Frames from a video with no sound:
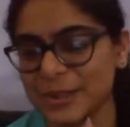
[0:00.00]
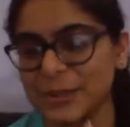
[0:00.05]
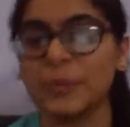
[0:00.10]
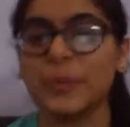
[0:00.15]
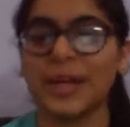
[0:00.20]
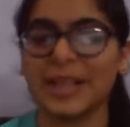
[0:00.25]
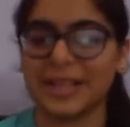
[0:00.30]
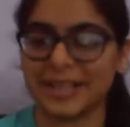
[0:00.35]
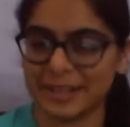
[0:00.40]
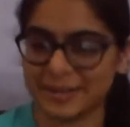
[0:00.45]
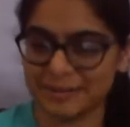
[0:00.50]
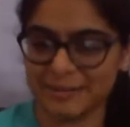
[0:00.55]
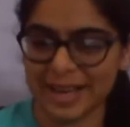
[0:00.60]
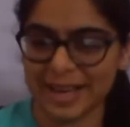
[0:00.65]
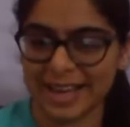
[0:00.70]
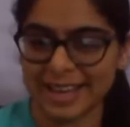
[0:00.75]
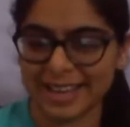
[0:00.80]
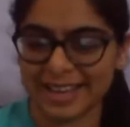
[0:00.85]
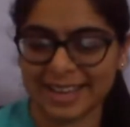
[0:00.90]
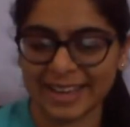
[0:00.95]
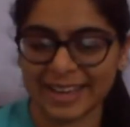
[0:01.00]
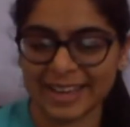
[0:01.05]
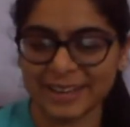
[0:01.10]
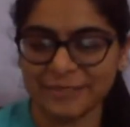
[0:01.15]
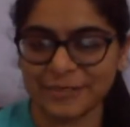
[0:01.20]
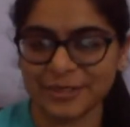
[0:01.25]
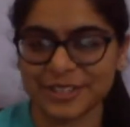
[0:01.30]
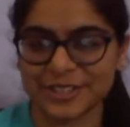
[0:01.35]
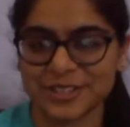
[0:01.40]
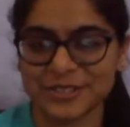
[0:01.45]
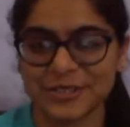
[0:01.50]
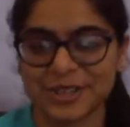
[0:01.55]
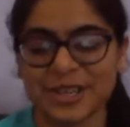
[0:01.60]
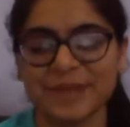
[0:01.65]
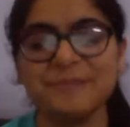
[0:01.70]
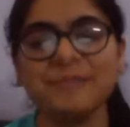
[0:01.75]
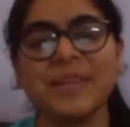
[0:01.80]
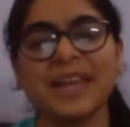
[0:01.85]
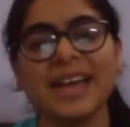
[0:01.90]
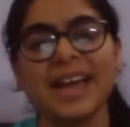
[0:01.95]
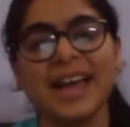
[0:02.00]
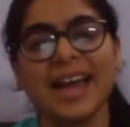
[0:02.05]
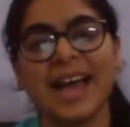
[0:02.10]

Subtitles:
So welcome back again for the stream.